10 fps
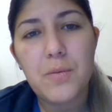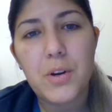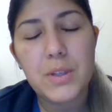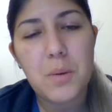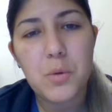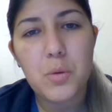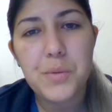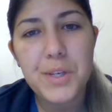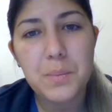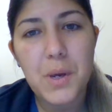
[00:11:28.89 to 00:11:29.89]
for example,
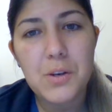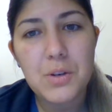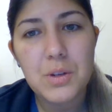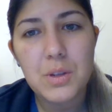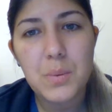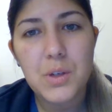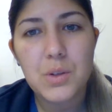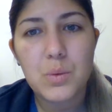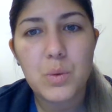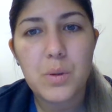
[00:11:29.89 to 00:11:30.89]
obese patients,
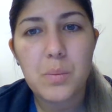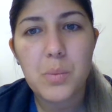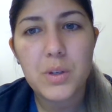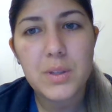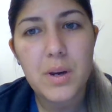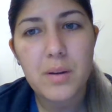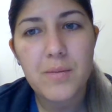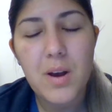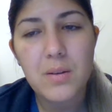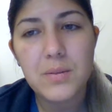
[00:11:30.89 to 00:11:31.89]
patients with prosthetic
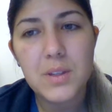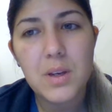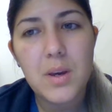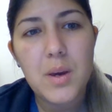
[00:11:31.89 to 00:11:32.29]
valves,